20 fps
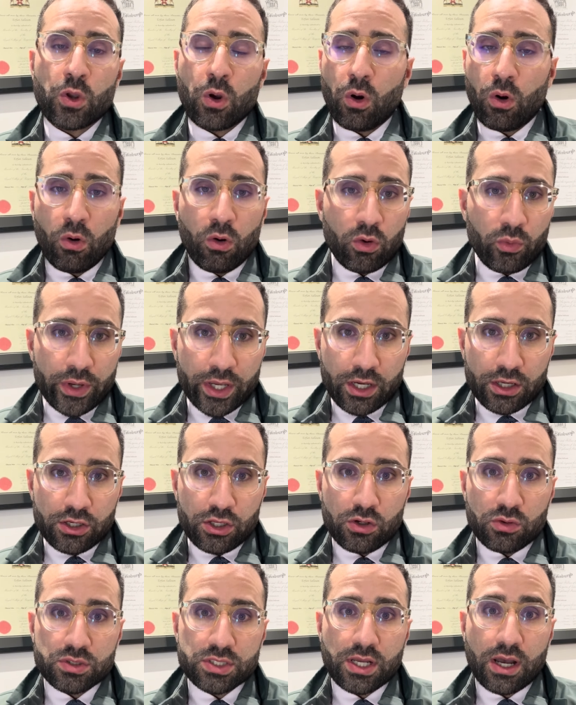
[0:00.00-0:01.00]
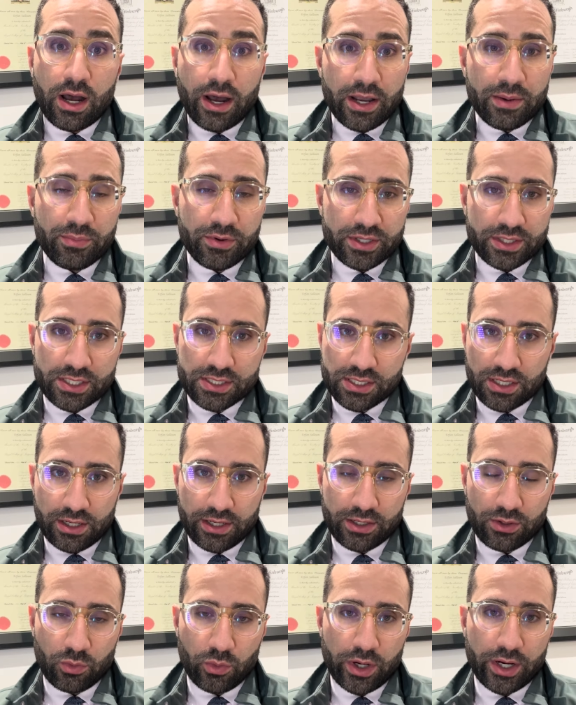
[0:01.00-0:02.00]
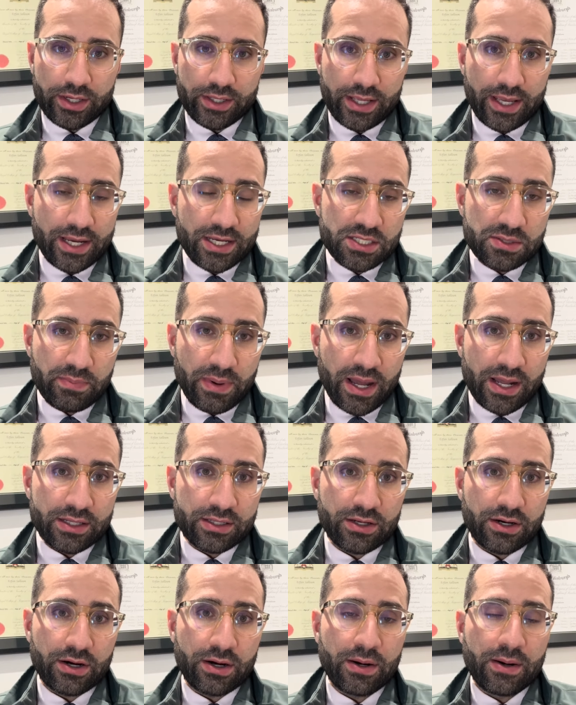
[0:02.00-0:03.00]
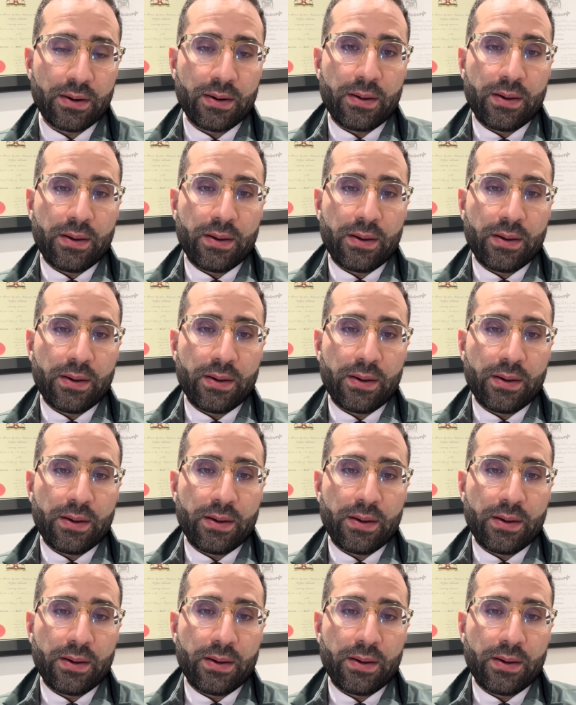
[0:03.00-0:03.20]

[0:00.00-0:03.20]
Or we can use a hybrid design where the expander